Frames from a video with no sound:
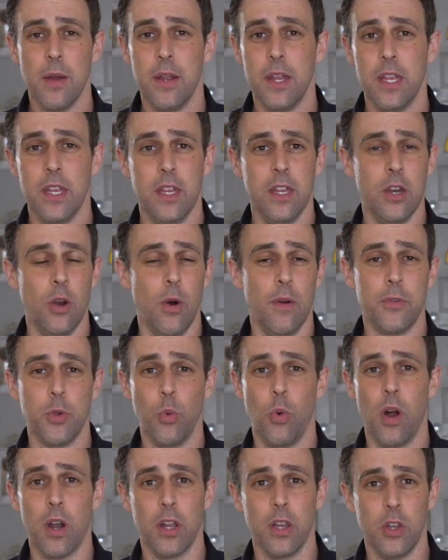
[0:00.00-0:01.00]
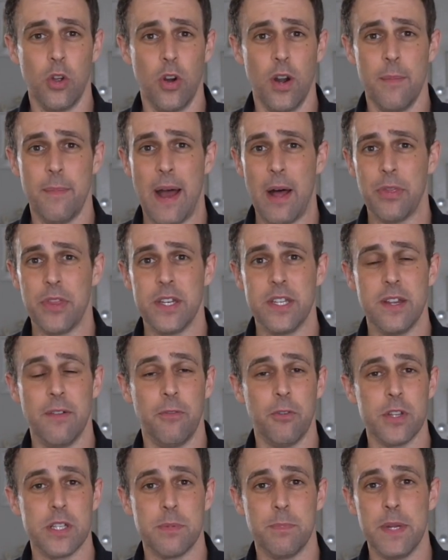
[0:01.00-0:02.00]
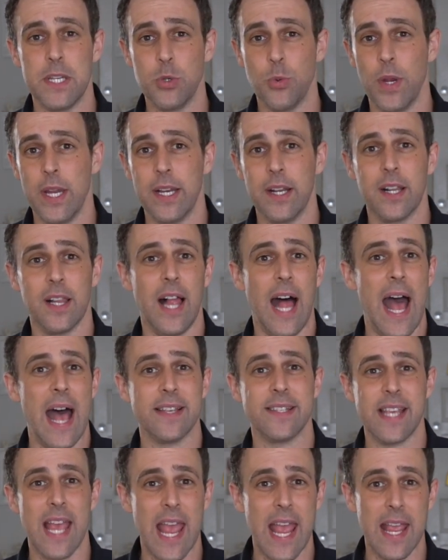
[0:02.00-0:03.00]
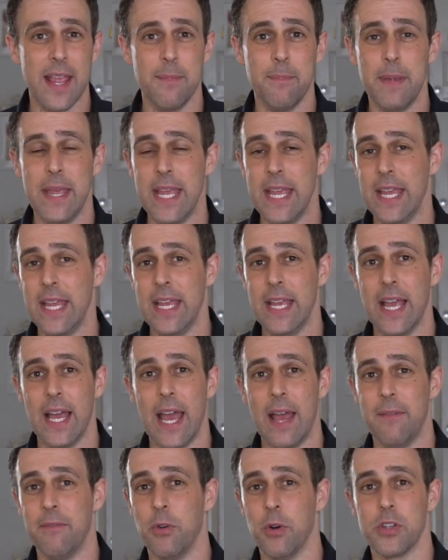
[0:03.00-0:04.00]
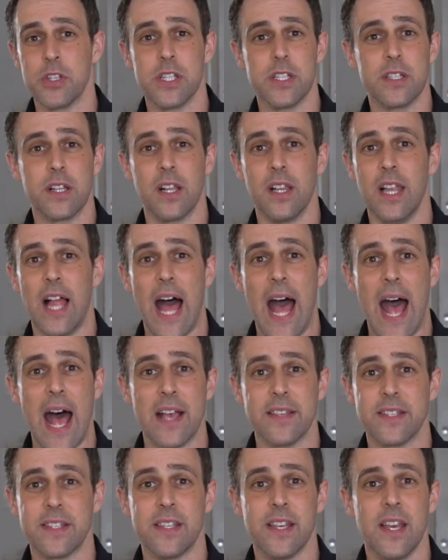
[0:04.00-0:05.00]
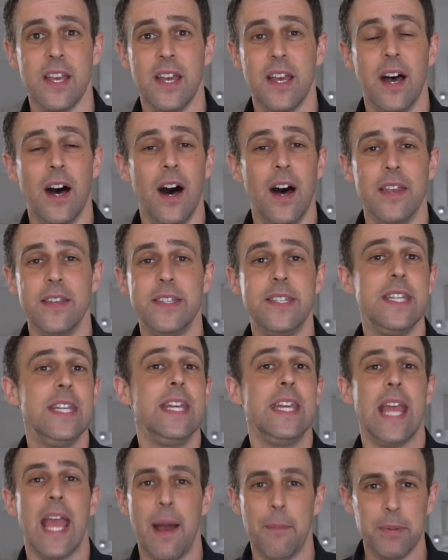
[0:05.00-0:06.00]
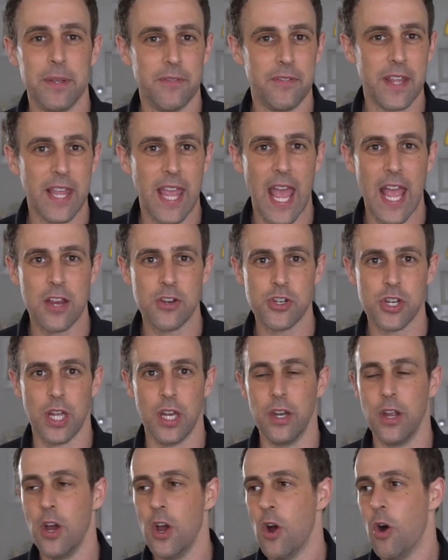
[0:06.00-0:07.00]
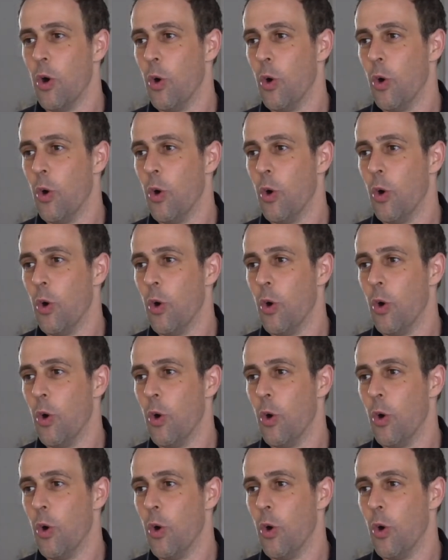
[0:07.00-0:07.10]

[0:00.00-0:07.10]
You know, if you want to learn about the difference between class AB eh, versus class uh, D amplification,